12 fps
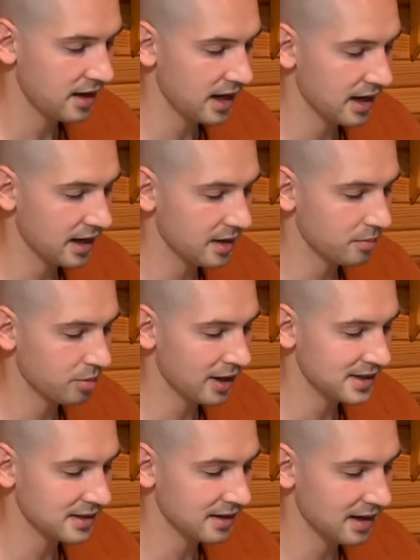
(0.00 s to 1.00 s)
and I am
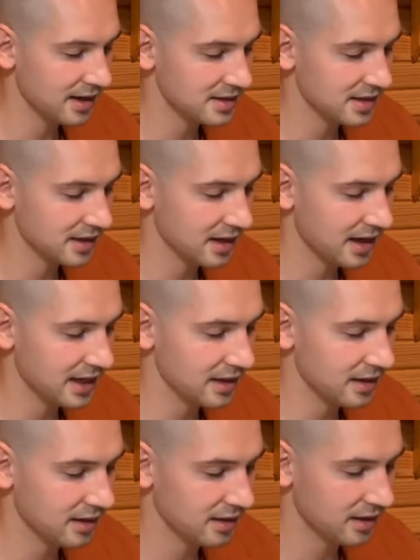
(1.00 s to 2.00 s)
present as the
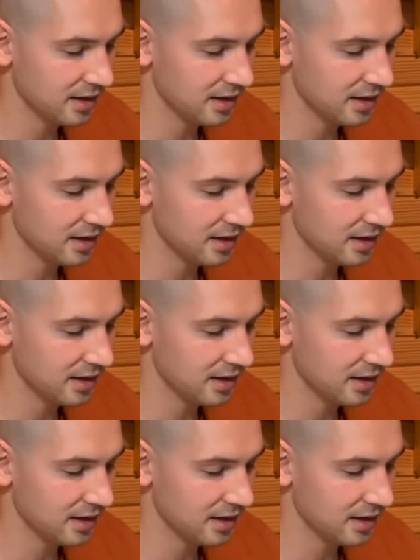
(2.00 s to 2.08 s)
guide.